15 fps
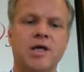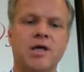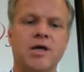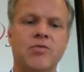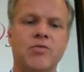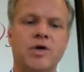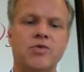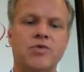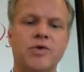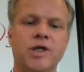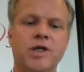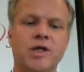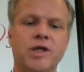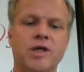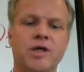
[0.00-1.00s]
what
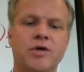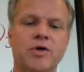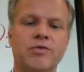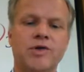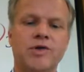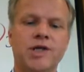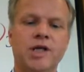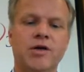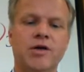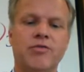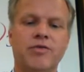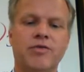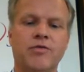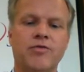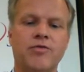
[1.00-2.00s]
we see of
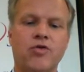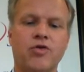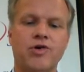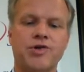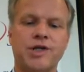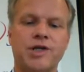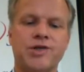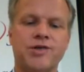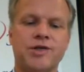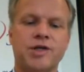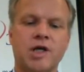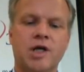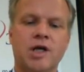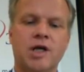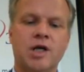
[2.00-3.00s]
course is
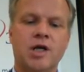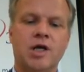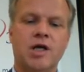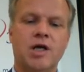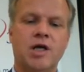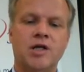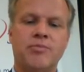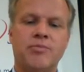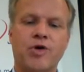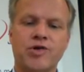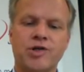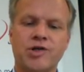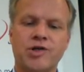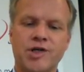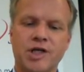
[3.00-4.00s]
the
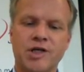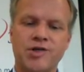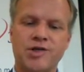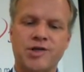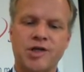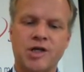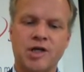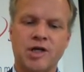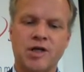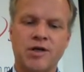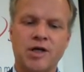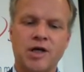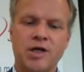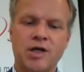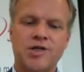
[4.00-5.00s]
process
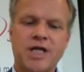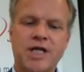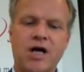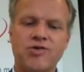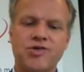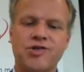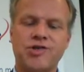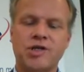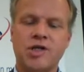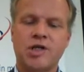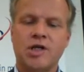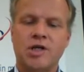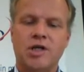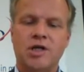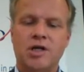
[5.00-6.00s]
sounds
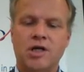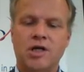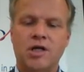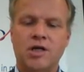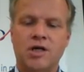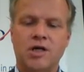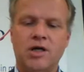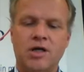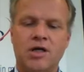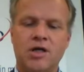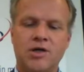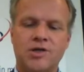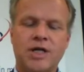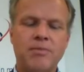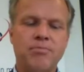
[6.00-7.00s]

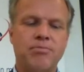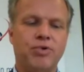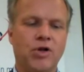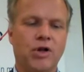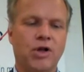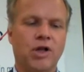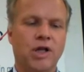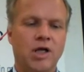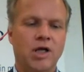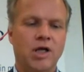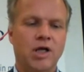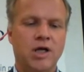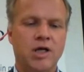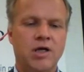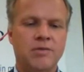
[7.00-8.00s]
simple
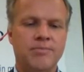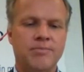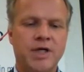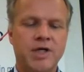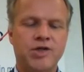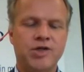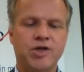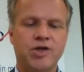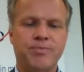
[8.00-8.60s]
by just